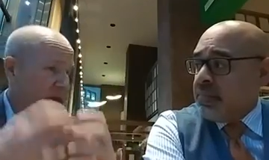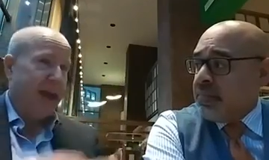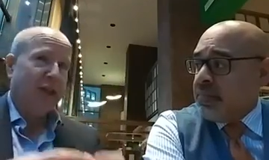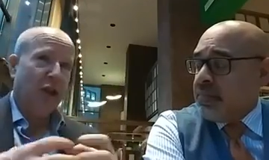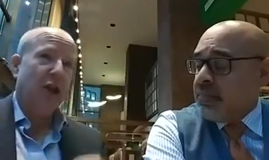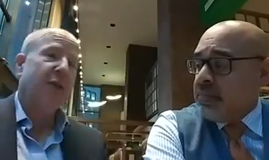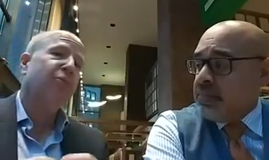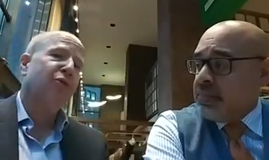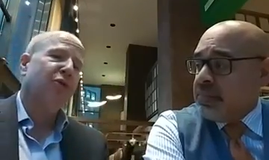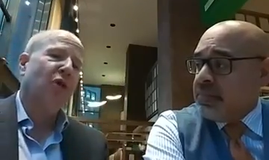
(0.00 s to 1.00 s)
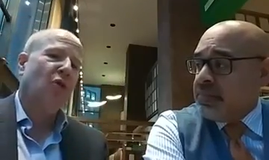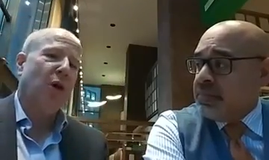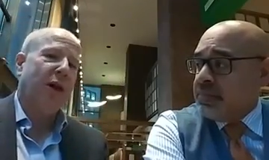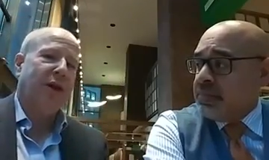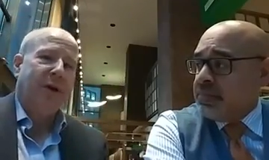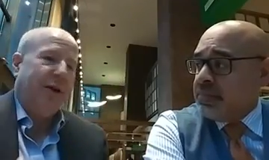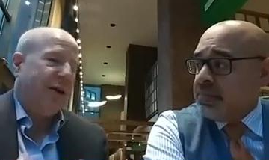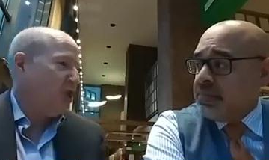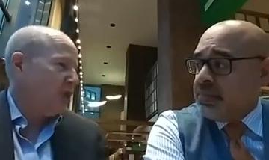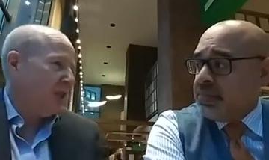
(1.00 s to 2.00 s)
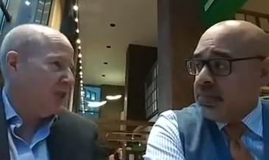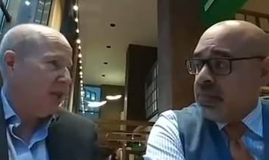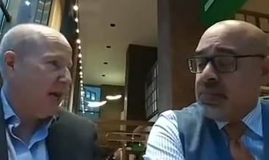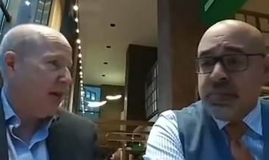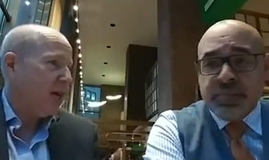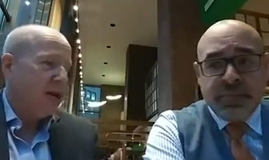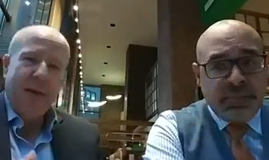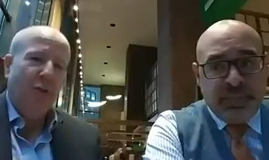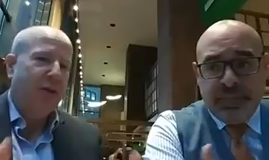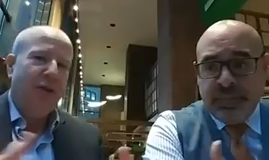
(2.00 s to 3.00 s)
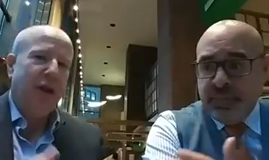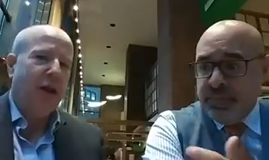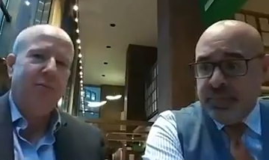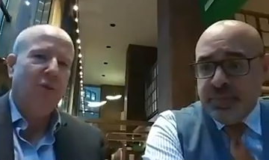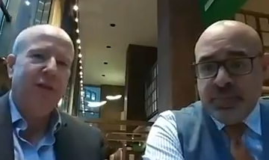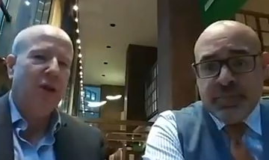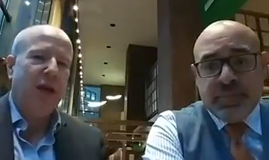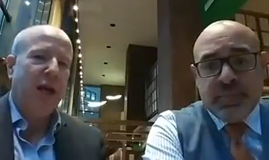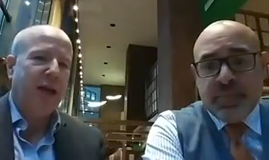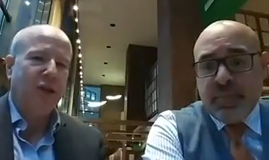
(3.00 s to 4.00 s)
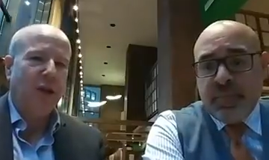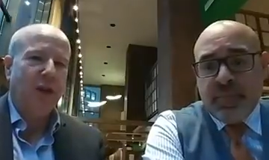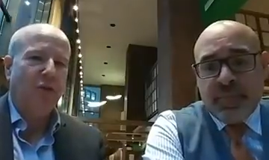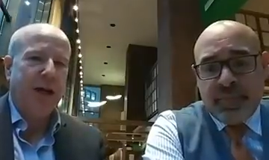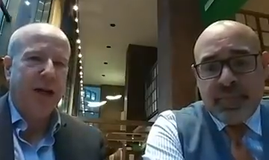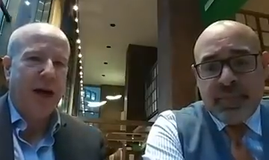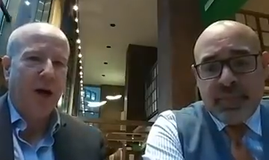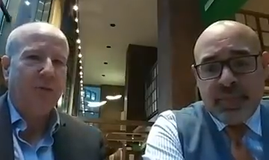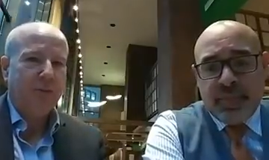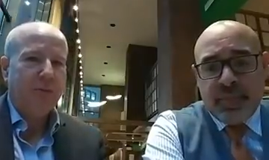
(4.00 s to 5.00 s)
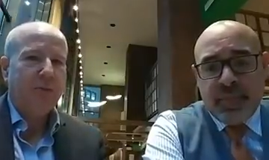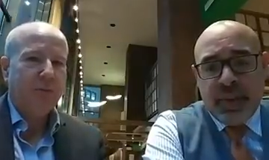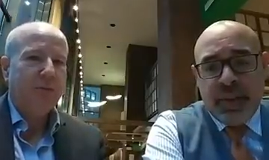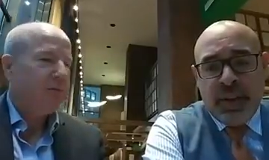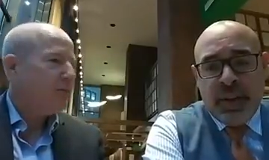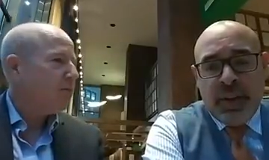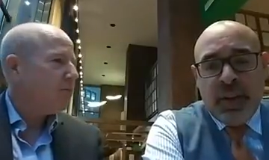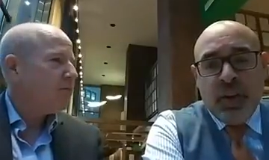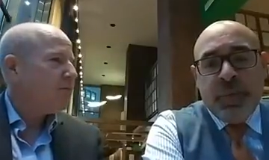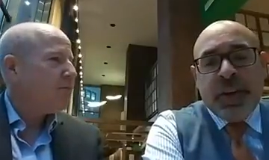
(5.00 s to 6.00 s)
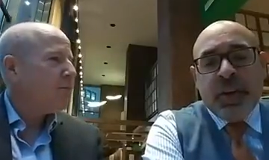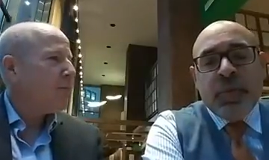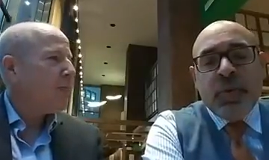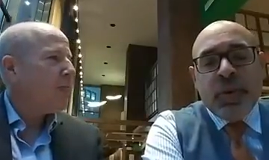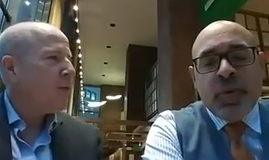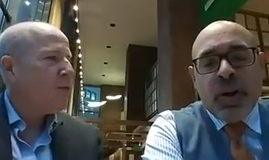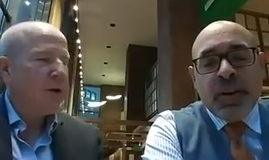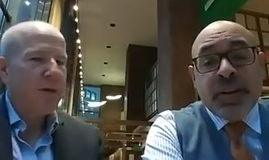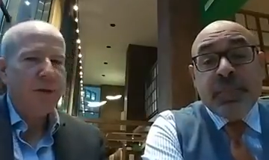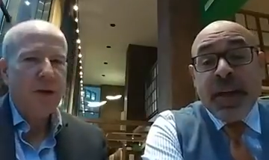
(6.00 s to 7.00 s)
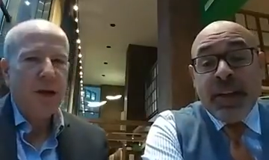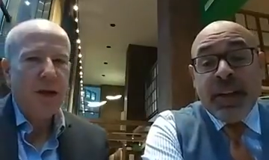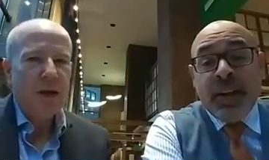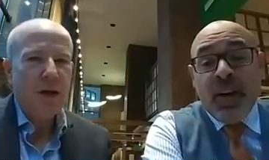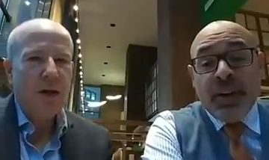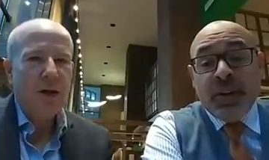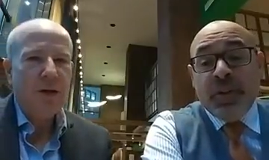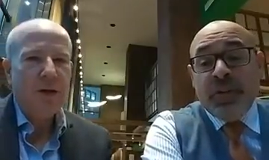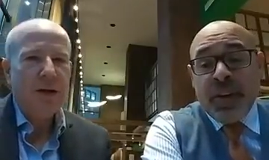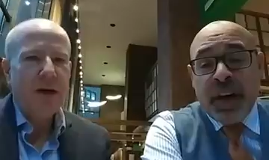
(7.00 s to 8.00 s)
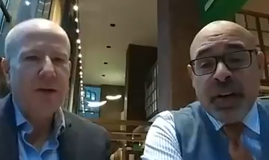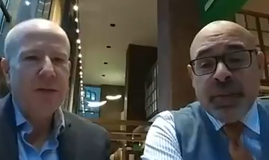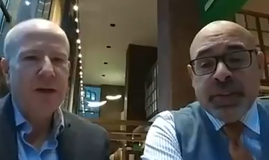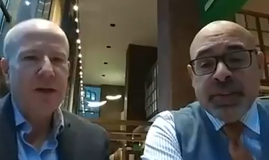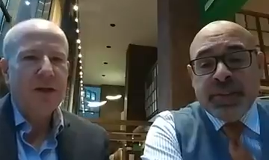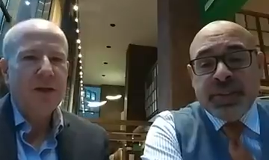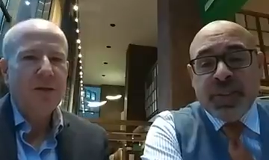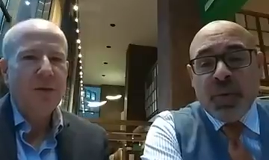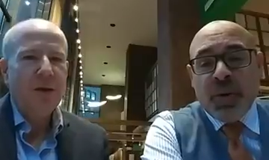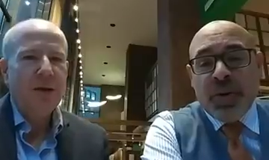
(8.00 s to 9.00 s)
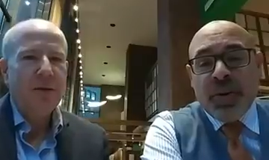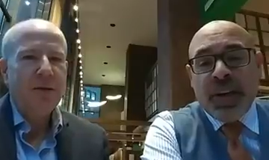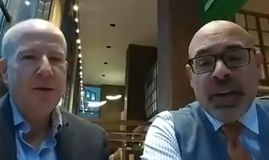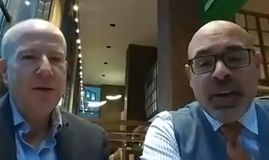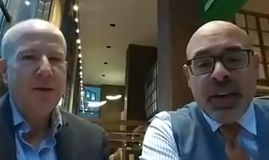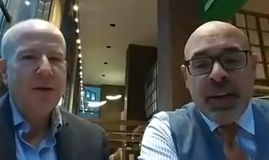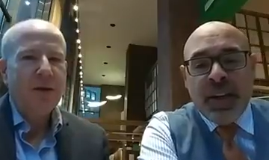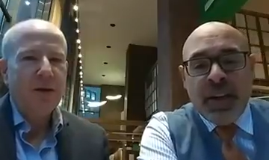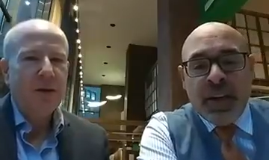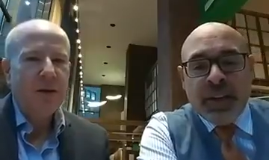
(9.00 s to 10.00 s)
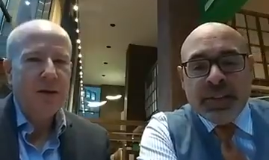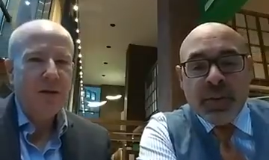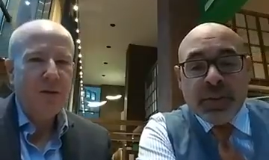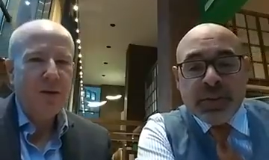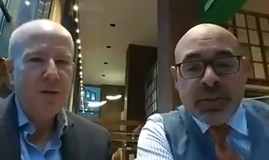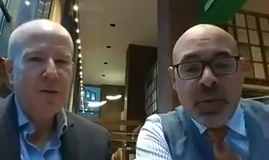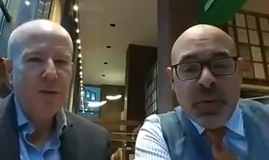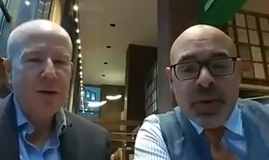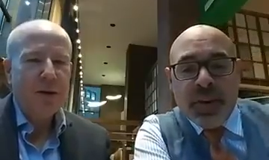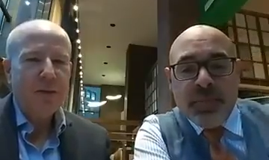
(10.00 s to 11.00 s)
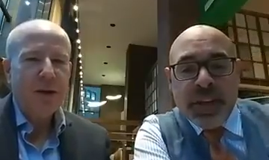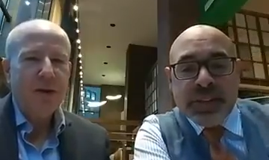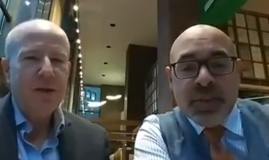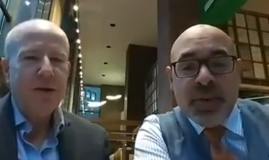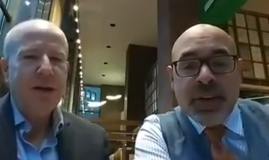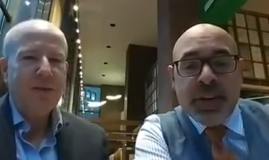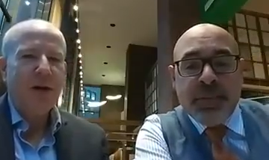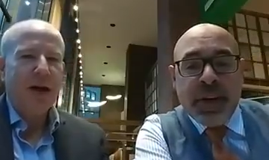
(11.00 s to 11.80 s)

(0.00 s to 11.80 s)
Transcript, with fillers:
Speaker 1: and that's going to improve the quality of my life. It just did today. I'm living it. I'm living it actually right now.
Speaker 2: You become who you are depending on your environment. So worry, so so worry. Be surrounded